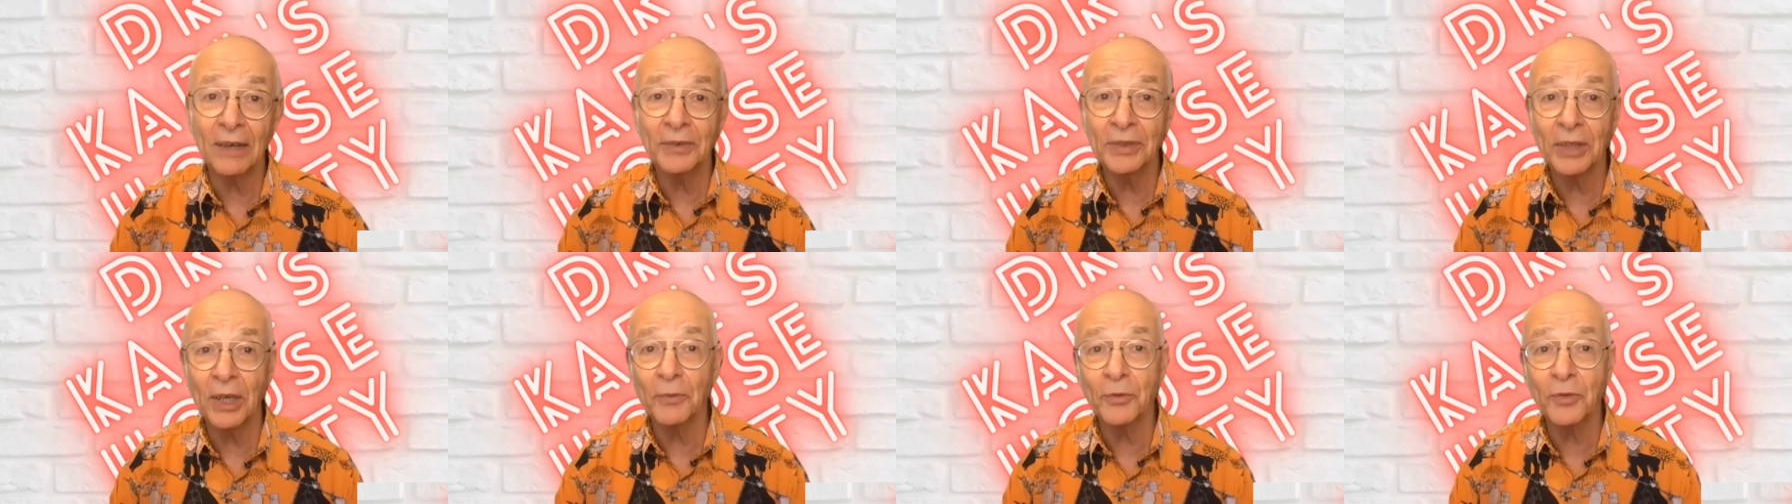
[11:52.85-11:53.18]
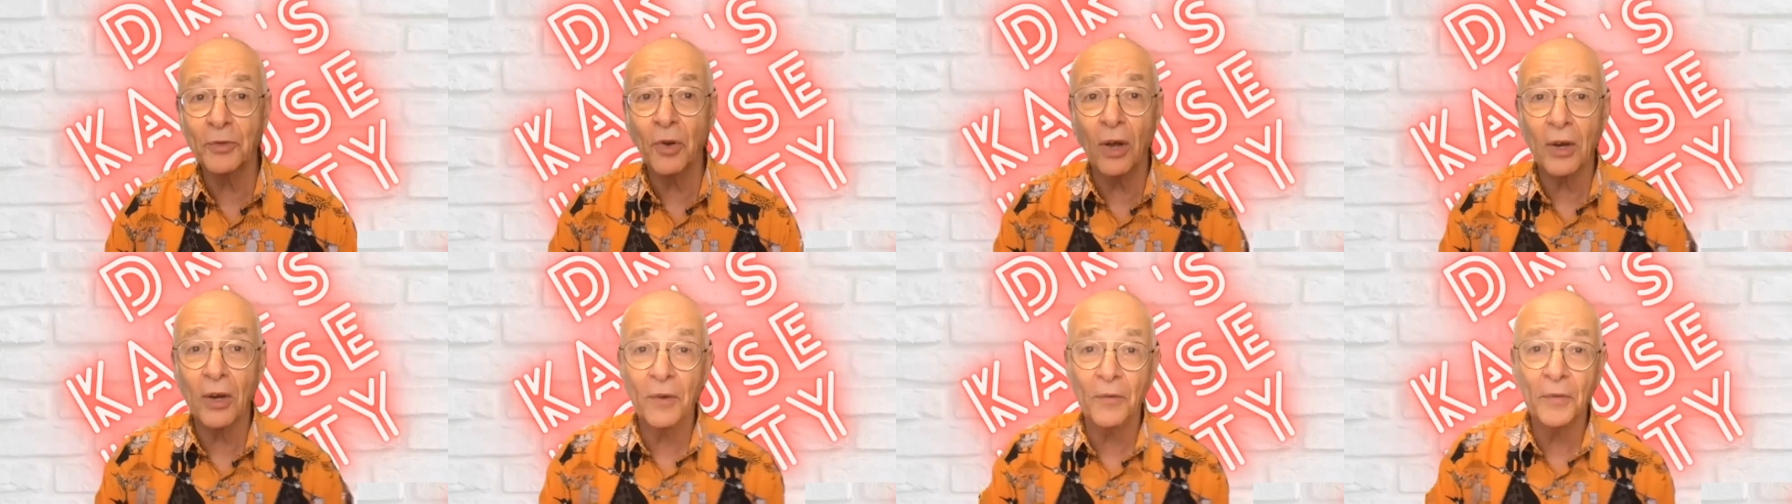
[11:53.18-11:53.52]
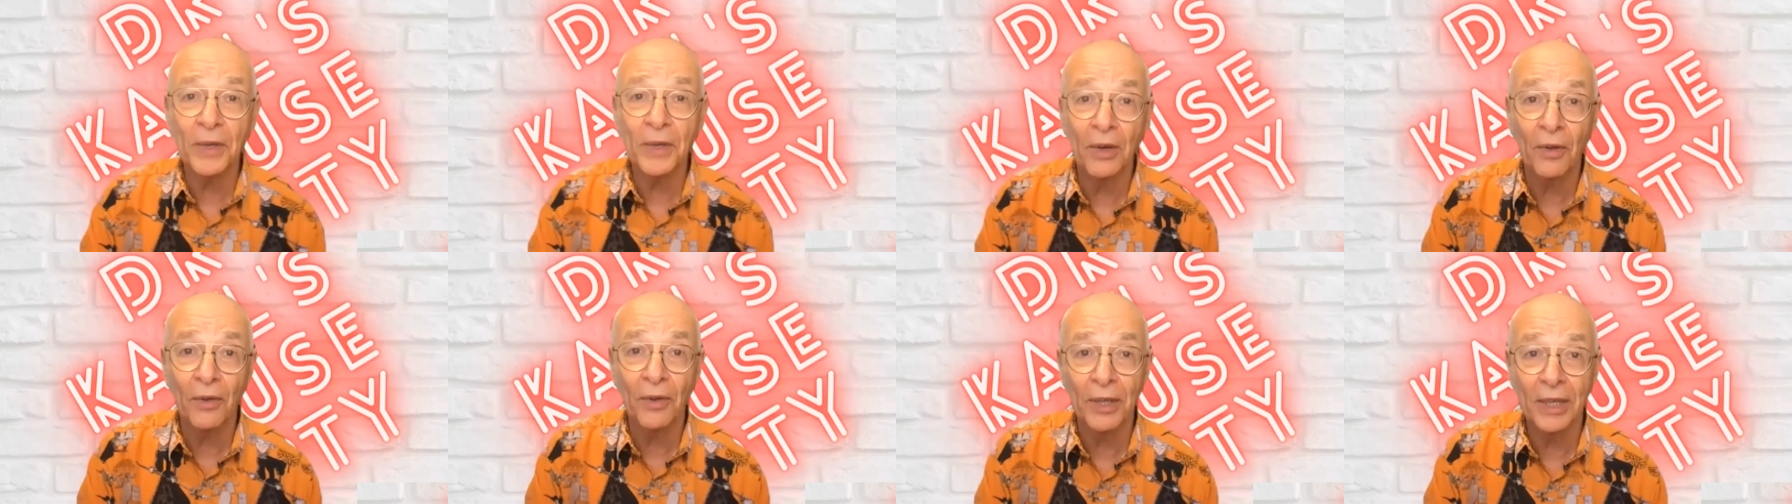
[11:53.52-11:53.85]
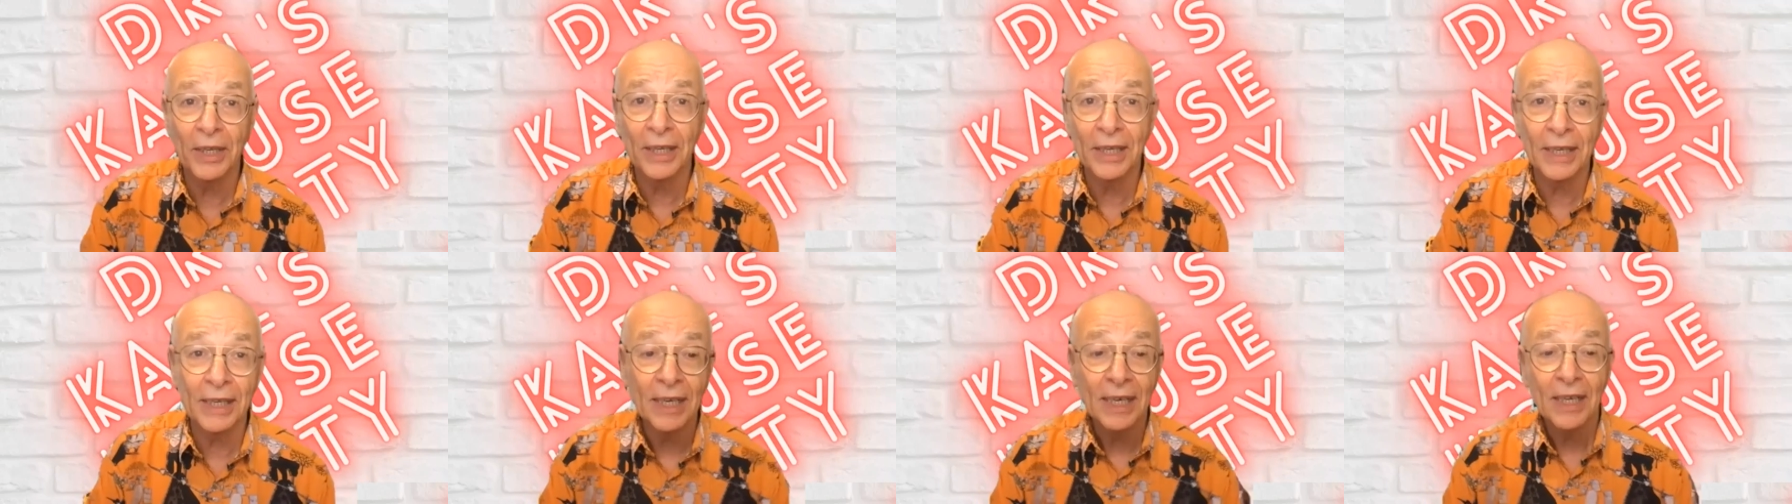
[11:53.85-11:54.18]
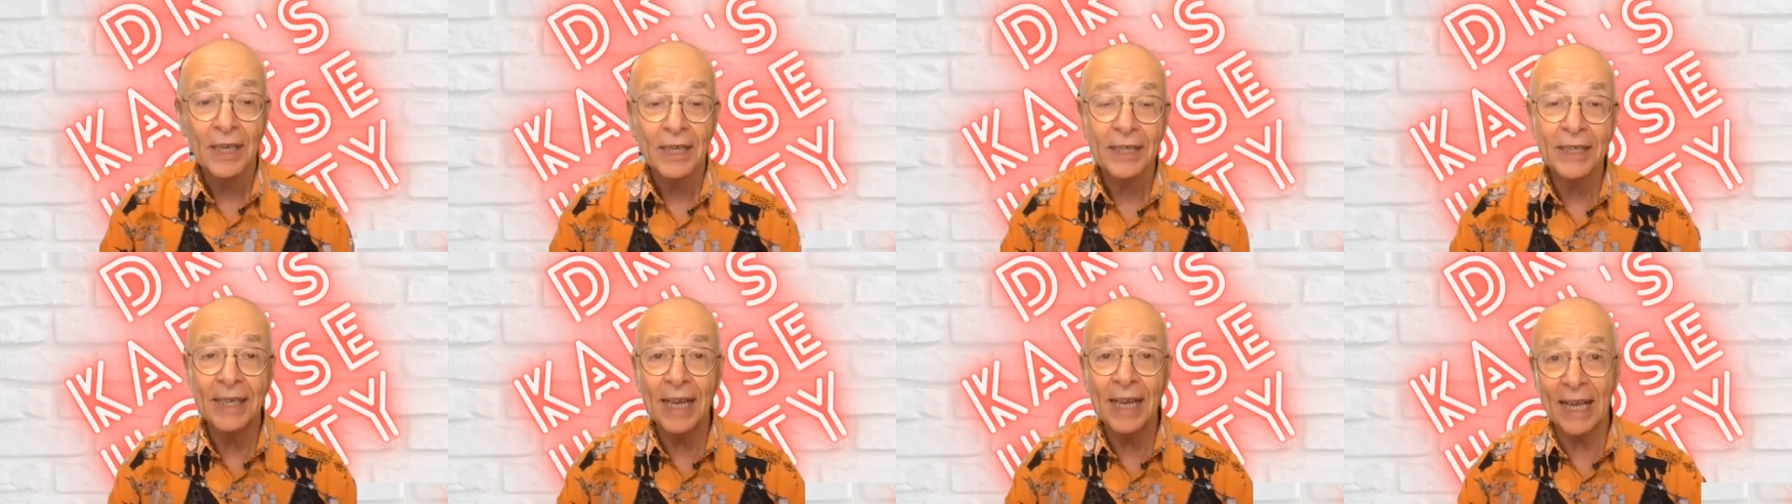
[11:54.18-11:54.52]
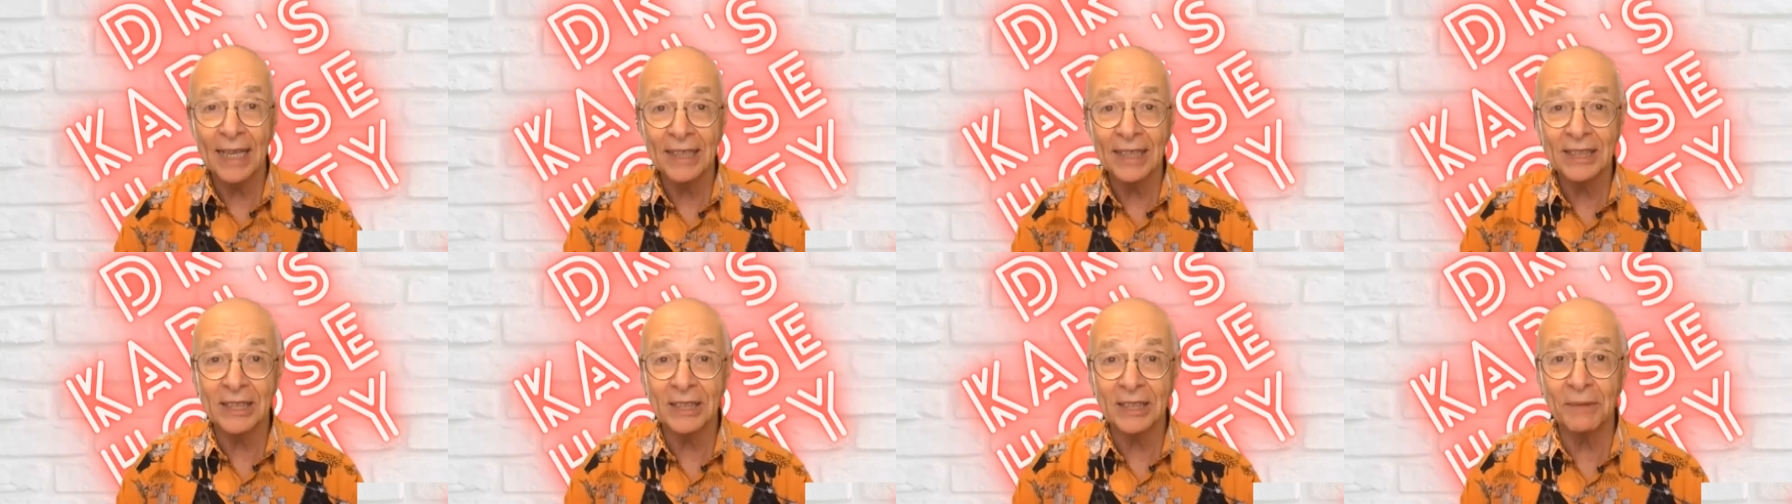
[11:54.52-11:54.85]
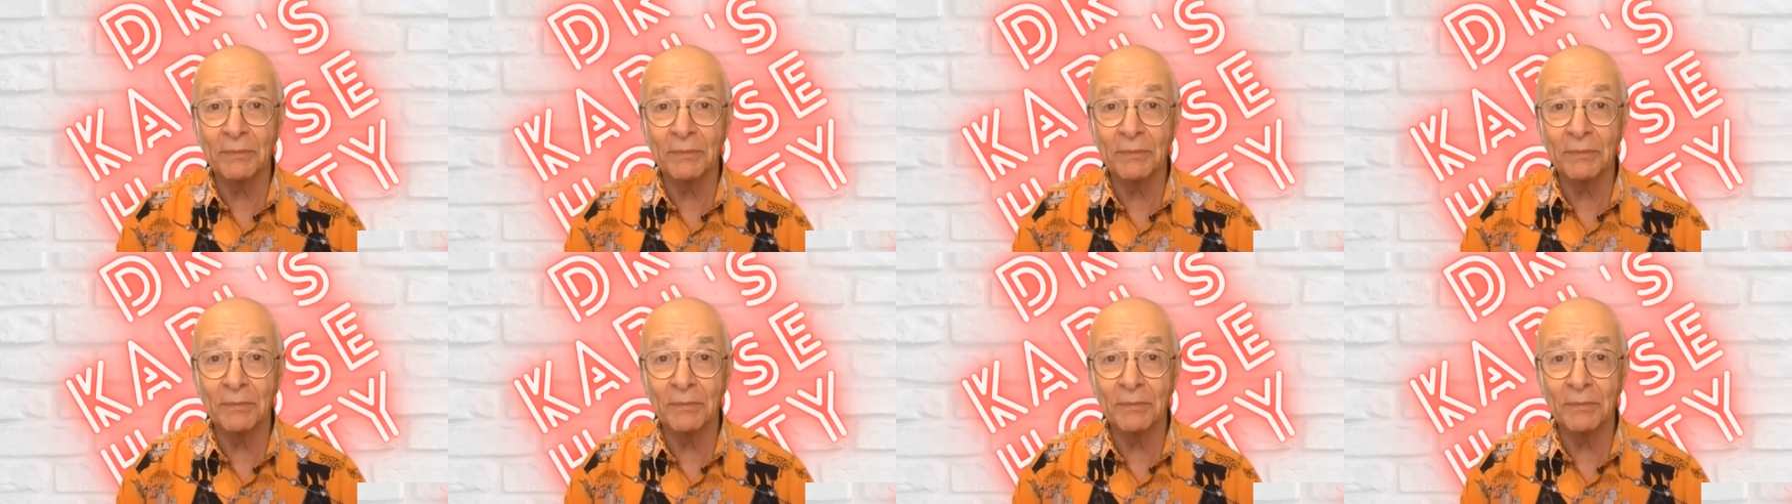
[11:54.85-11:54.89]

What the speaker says: So I'm trying to fit on the dance